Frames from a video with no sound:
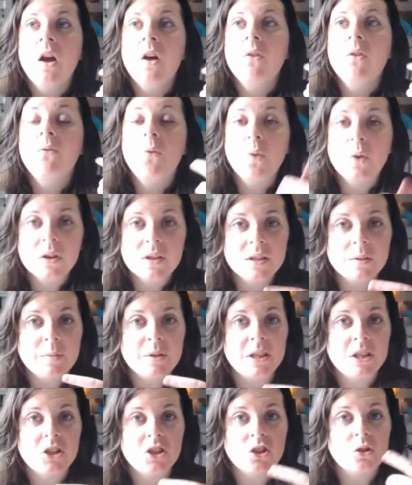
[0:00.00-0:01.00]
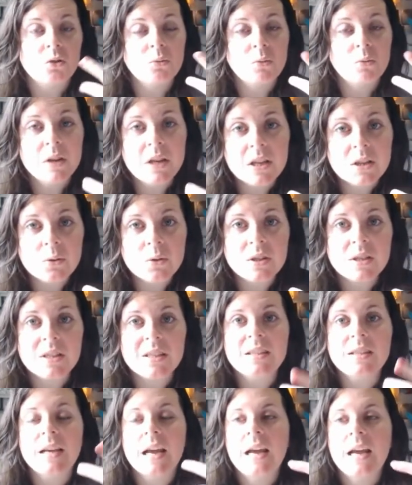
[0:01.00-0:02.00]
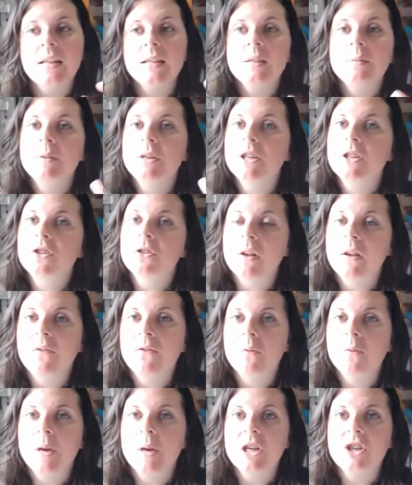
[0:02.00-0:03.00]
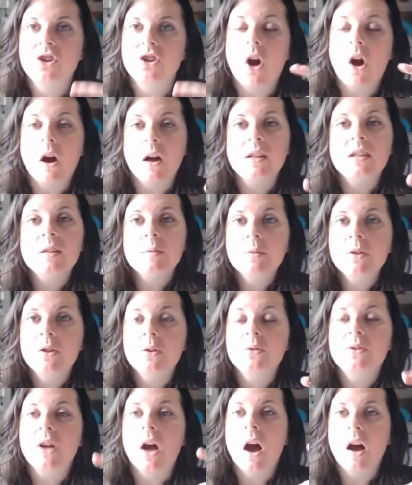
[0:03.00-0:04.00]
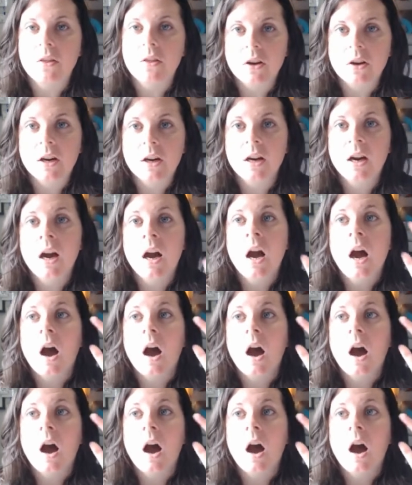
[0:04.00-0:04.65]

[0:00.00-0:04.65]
for some additional resources and some additional information on some of those other